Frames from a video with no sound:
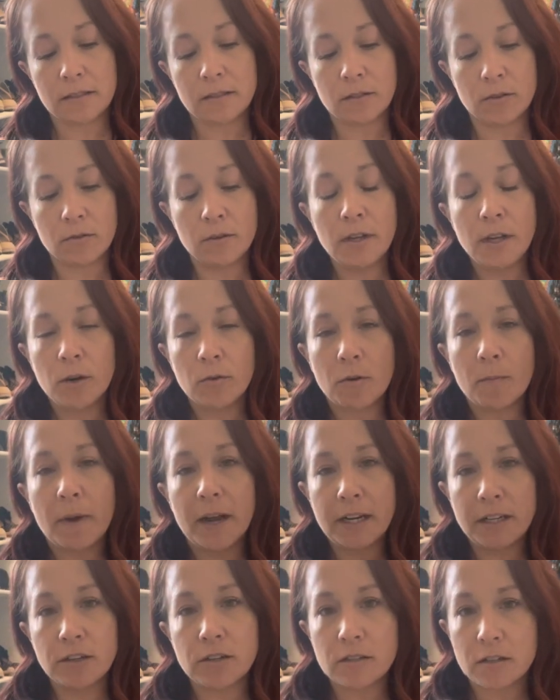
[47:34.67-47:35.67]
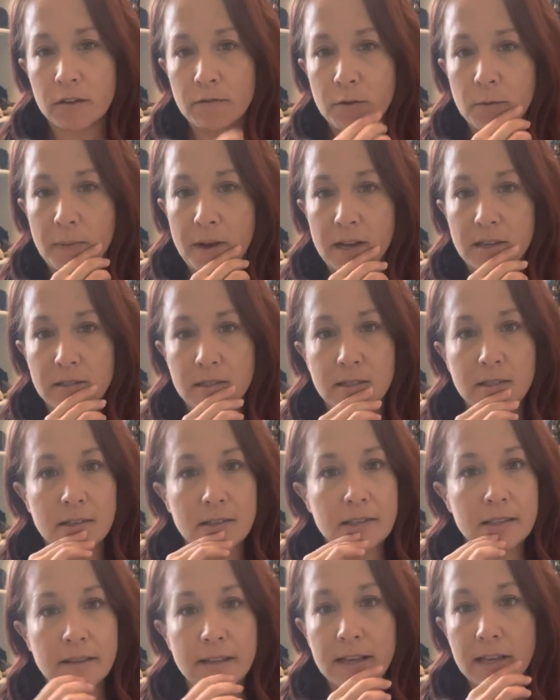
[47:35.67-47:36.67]
So remind yourself of past
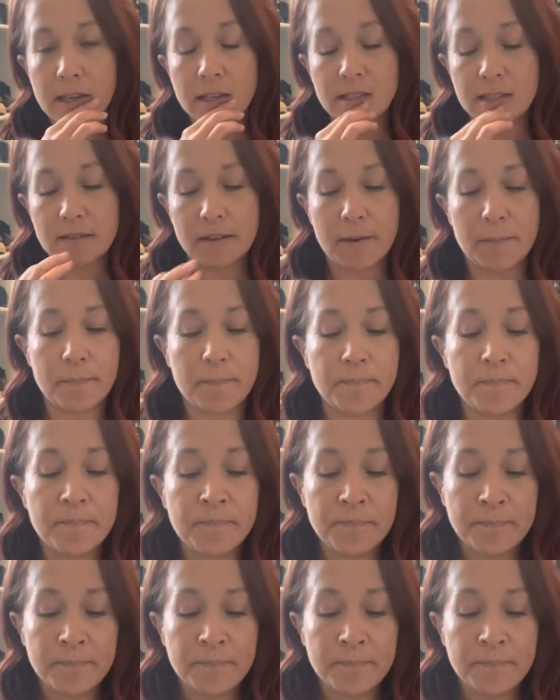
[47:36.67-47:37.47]
things and